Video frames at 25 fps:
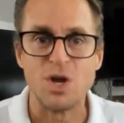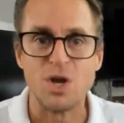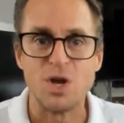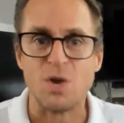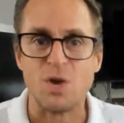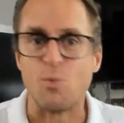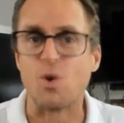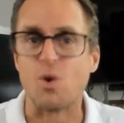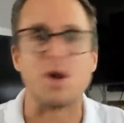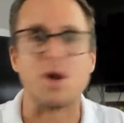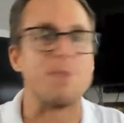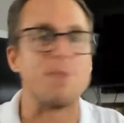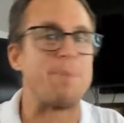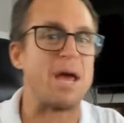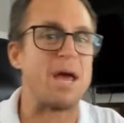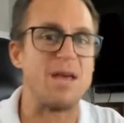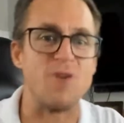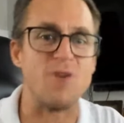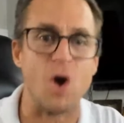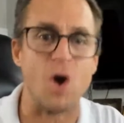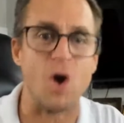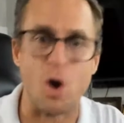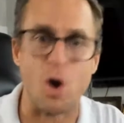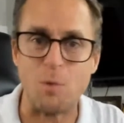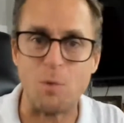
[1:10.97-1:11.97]
We're going to pay the
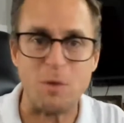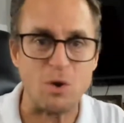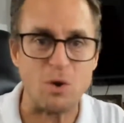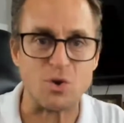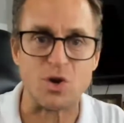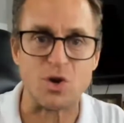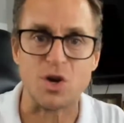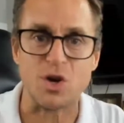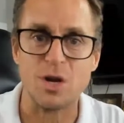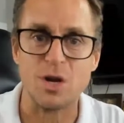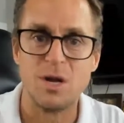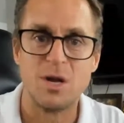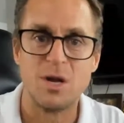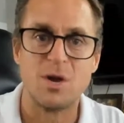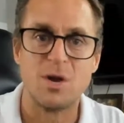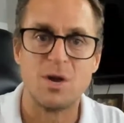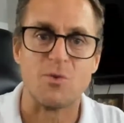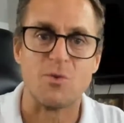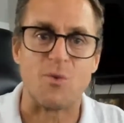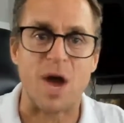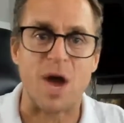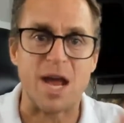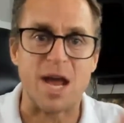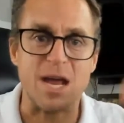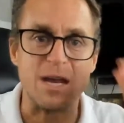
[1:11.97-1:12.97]
homeowner,
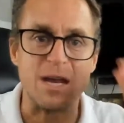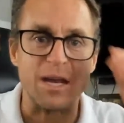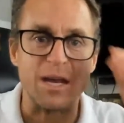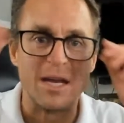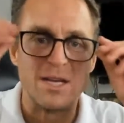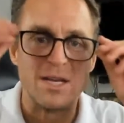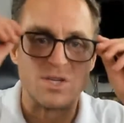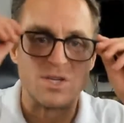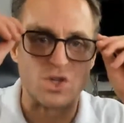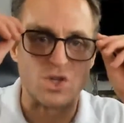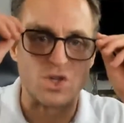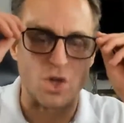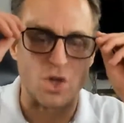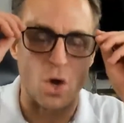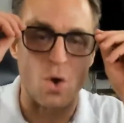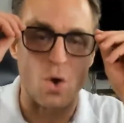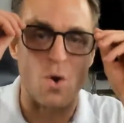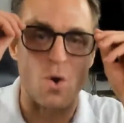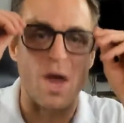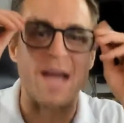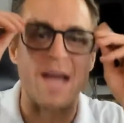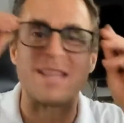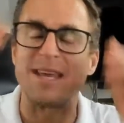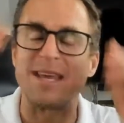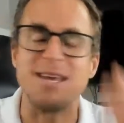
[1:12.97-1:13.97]
right? So
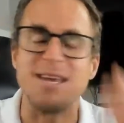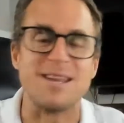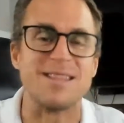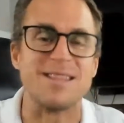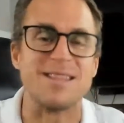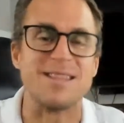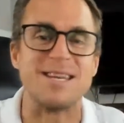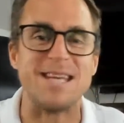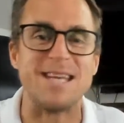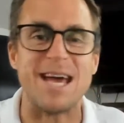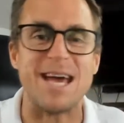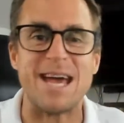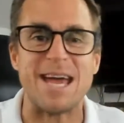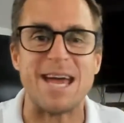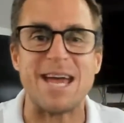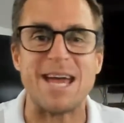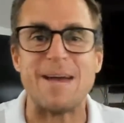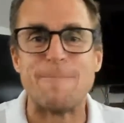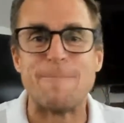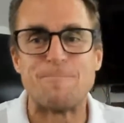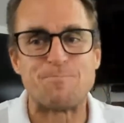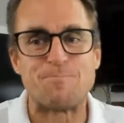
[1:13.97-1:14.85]
at the end of the day,